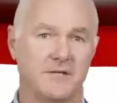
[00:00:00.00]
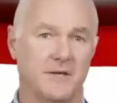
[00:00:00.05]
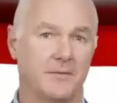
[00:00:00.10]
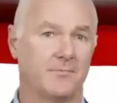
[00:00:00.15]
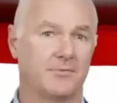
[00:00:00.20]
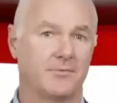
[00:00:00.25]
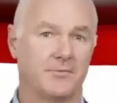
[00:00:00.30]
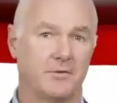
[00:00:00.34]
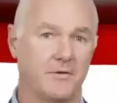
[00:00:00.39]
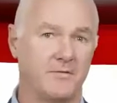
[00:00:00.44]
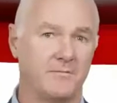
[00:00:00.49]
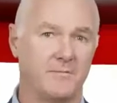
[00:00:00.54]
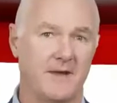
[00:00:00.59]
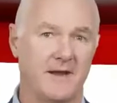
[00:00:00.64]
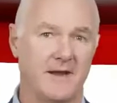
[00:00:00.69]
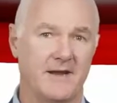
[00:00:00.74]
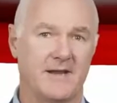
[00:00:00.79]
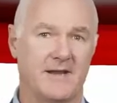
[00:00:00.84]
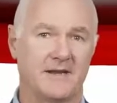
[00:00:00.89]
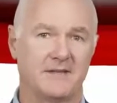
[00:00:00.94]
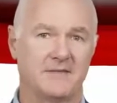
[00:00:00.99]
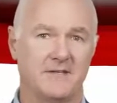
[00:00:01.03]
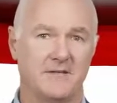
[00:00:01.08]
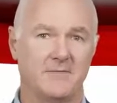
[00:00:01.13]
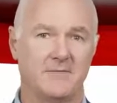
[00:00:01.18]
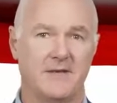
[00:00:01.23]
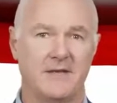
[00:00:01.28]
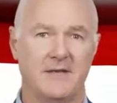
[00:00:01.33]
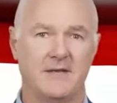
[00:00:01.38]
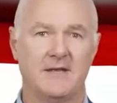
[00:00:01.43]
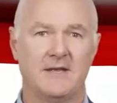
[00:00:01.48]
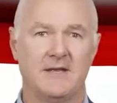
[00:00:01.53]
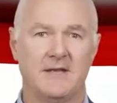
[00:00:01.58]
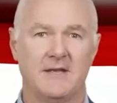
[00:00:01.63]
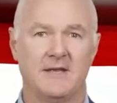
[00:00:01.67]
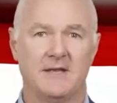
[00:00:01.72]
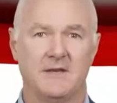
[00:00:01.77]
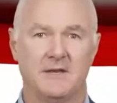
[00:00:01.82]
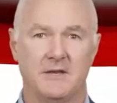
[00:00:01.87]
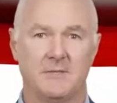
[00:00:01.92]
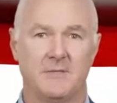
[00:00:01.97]
and improved market activity
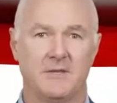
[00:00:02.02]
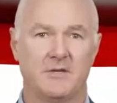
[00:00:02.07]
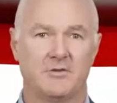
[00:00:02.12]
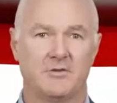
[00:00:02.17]
can be